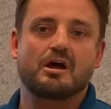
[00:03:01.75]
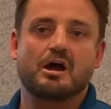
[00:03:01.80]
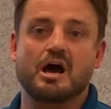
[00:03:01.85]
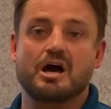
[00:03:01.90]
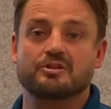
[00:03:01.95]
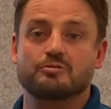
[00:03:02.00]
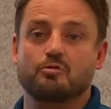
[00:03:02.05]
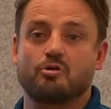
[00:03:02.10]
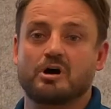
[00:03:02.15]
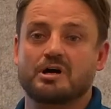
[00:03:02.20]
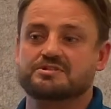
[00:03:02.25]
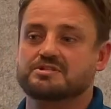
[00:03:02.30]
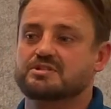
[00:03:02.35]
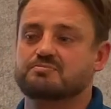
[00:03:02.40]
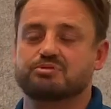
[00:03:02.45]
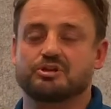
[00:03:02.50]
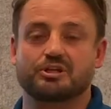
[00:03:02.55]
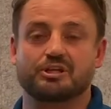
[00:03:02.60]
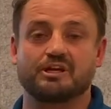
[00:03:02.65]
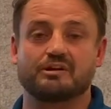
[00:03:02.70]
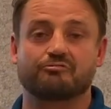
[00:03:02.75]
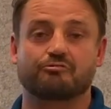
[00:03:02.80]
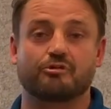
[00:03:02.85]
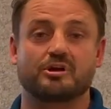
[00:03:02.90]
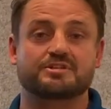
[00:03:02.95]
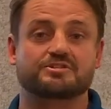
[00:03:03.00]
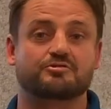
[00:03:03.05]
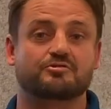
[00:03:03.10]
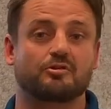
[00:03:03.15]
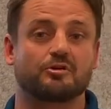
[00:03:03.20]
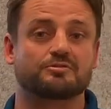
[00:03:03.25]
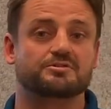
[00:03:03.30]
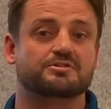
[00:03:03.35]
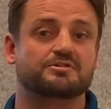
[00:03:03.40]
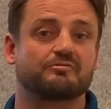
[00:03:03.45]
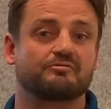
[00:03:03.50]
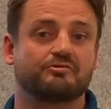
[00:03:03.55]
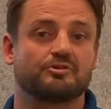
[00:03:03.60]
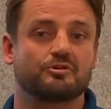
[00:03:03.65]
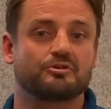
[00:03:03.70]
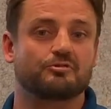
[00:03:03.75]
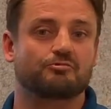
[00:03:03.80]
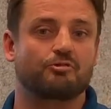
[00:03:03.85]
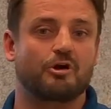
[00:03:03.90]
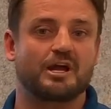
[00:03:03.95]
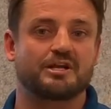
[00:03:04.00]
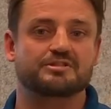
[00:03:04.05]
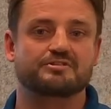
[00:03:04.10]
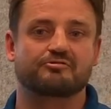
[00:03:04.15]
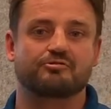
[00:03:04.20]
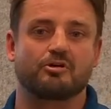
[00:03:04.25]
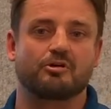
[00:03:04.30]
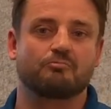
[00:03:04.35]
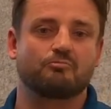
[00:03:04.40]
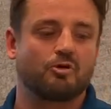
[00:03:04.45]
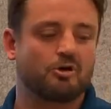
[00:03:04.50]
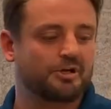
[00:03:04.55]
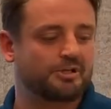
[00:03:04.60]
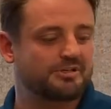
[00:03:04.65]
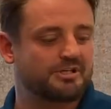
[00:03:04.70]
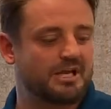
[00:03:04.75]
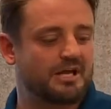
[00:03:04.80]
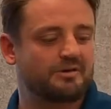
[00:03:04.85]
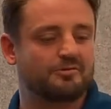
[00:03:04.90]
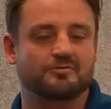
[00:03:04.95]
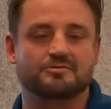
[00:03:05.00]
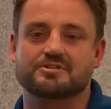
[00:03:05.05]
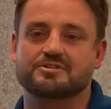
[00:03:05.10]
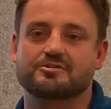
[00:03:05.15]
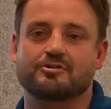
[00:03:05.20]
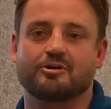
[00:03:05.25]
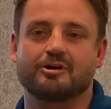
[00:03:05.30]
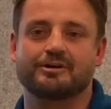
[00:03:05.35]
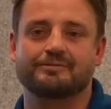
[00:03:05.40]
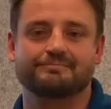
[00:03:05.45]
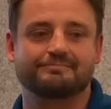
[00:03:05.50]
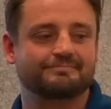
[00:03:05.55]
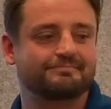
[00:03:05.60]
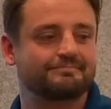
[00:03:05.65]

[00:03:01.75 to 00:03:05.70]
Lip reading: Otherwise, there's plenty of restaurants to view the race from while you're down on site.